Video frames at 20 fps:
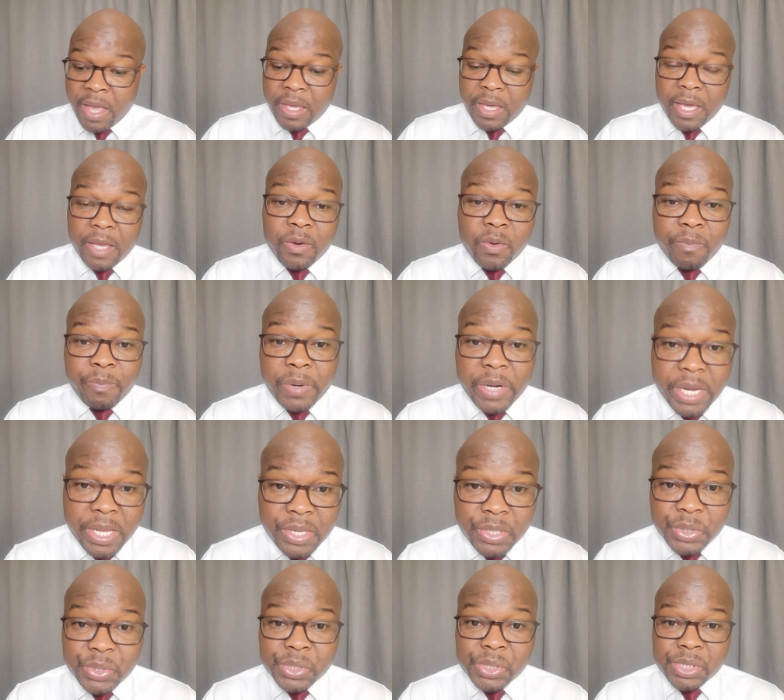Can you
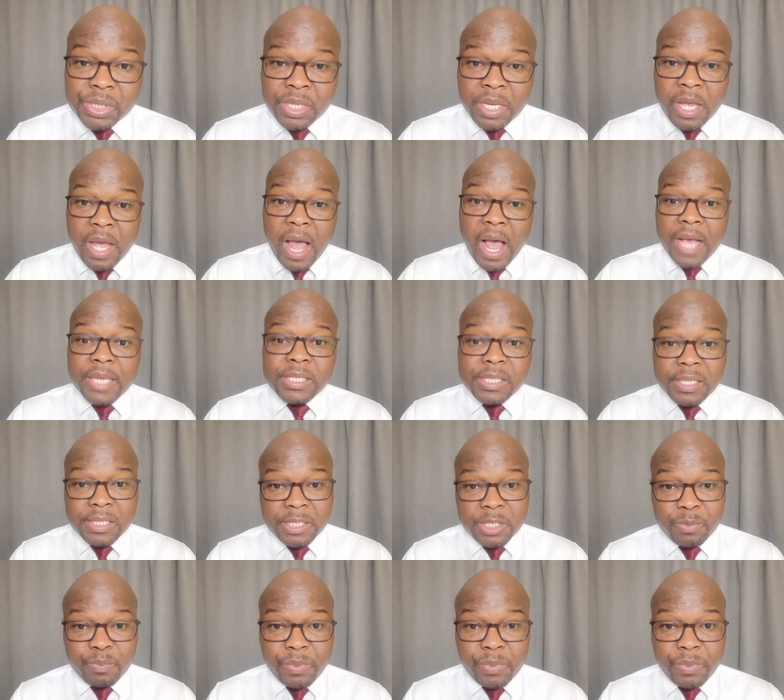please assist